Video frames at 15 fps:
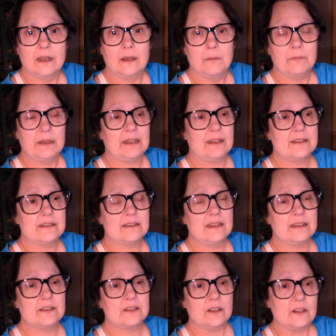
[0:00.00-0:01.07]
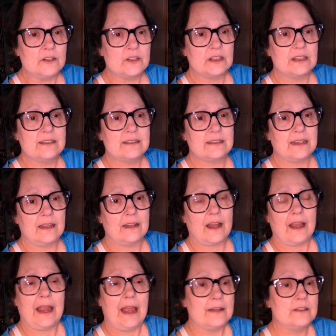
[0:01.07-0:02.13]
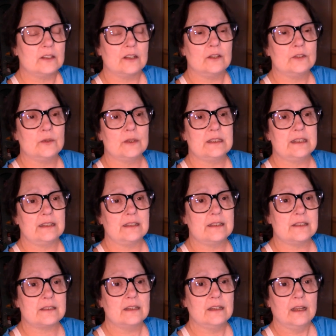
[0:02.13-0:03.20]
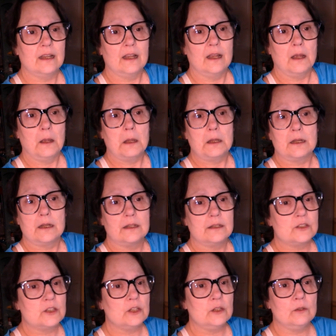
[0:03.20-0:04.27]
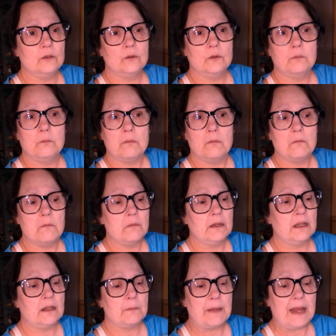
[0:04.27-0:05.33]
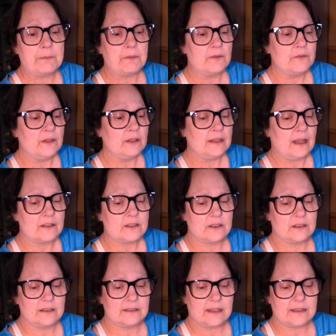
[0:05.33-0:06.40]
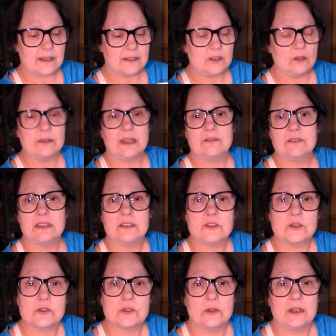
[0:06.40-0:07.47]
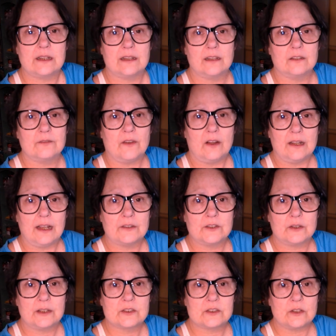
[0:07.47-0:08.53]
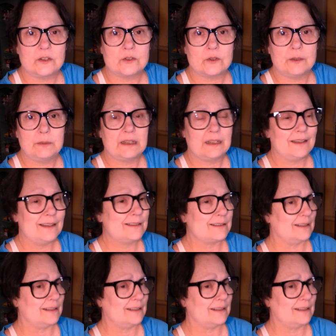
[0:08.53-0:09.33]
because the surgeon said I had to go to a dentist to get a paper filled out that says I don't have dentures or anything. They'll fall out during surgery because